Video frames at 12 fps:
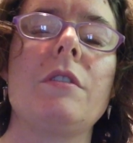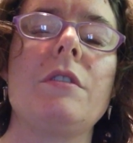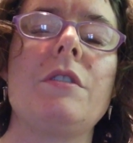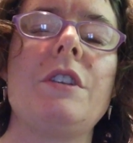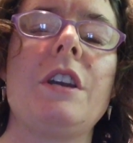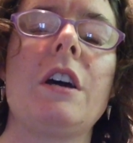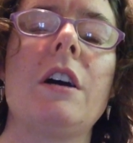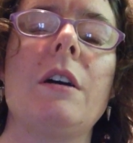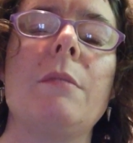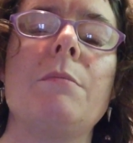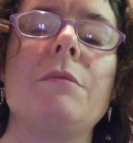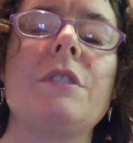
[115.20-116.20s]
she
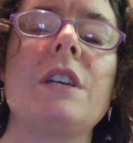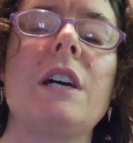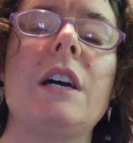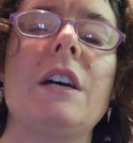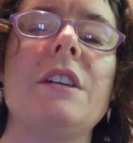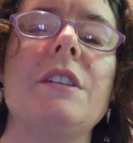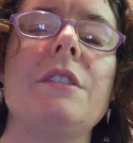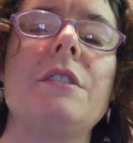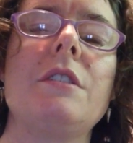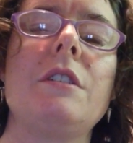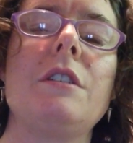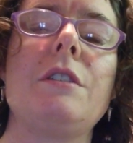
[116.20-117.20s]
comes as
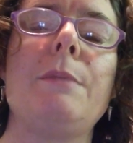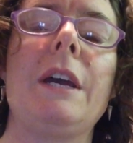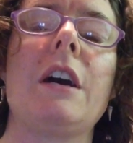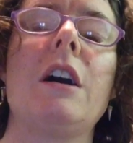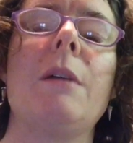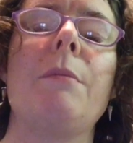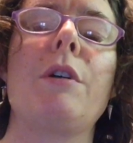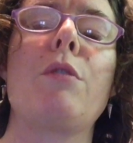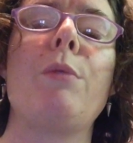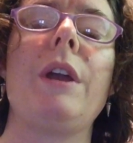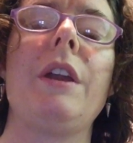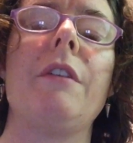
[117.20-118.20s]
to become
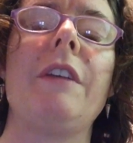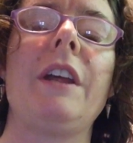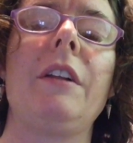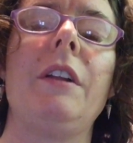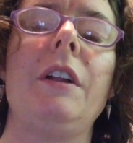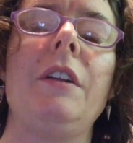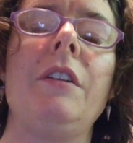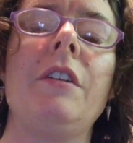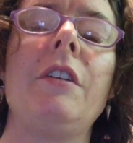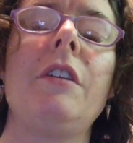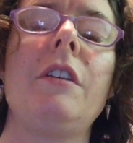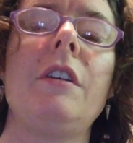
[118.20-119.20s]
Queen of England,
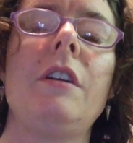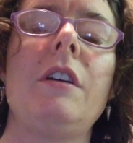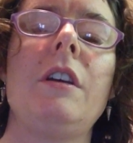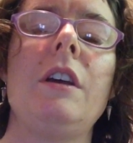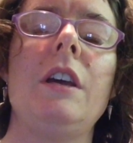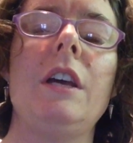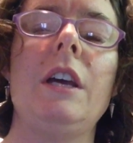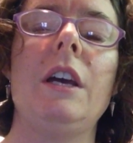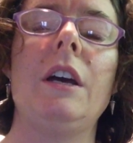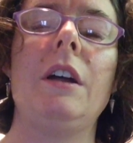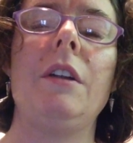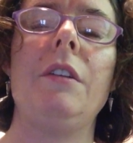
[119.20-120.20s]

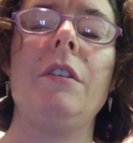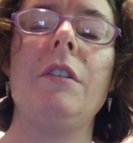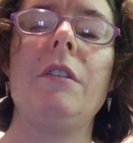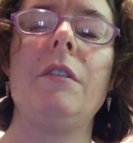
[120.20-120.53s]
and